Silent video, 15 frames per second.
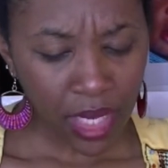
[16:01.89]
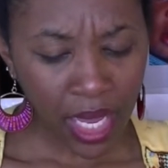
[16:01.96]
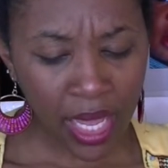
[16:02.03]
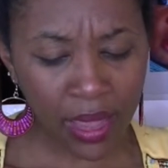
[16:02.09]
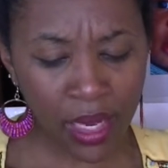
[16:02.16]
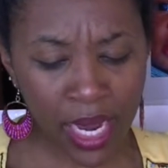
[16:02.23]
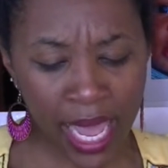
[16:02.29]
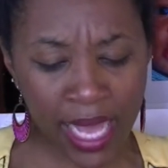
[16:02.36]

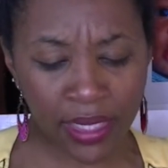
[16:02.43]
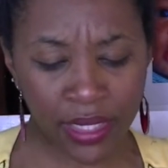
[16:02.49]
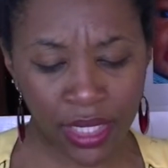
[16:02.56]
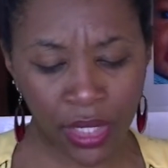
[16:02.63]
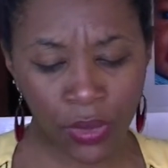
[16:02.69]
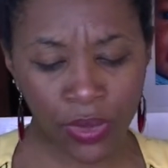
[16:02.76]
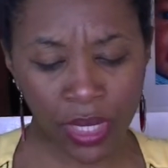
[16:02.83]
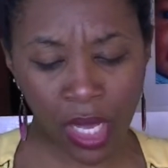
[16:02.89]
And then
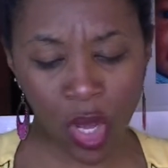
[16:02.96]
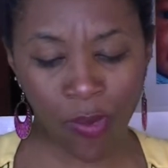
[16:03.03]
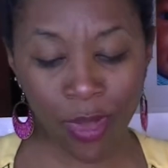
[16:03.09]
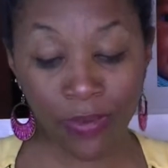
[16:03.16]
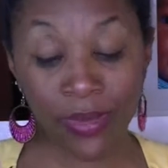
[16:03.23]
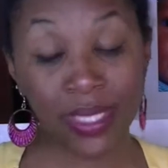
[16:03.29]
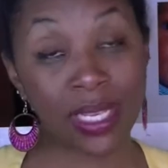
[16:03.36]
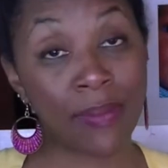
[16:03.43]
ask you to help
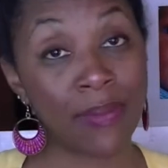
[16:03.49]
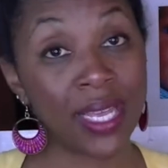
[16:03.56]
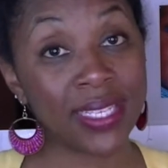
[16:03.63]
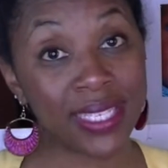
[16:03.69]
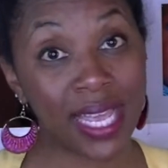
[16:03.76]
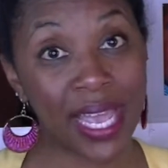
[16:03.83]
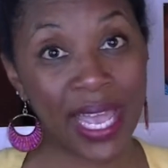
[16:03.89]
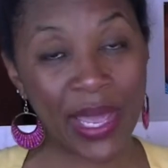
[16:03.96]
him
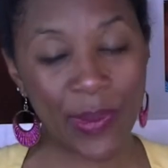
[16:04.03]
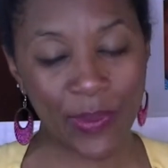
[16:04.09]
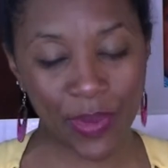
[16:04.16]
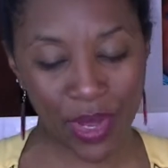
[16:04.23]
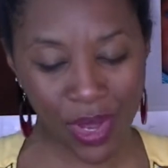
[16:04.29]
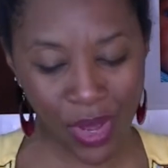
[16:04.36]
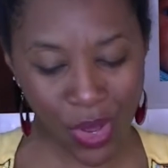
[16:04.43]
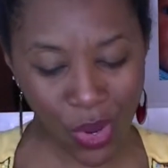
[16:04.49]
submit to him,
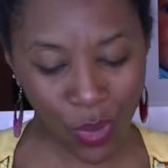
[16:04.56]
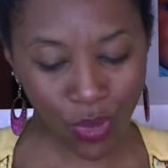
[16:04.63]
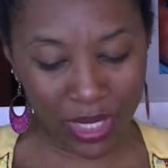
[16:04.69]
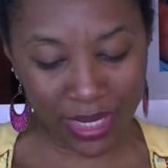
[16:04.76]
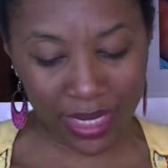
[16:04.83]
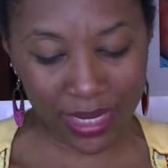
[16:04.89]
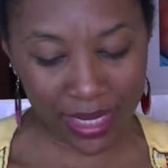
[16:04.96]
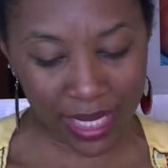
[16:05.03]

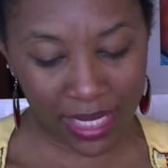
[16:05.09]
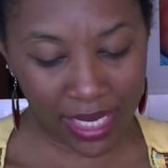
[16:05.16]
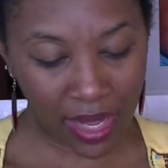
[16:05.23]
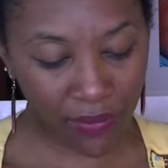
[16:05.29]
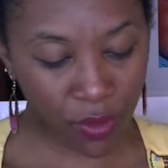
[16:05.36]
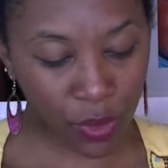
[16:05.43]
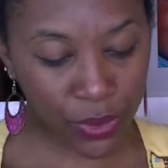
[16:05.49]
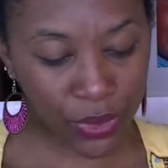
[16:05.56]
resist the devil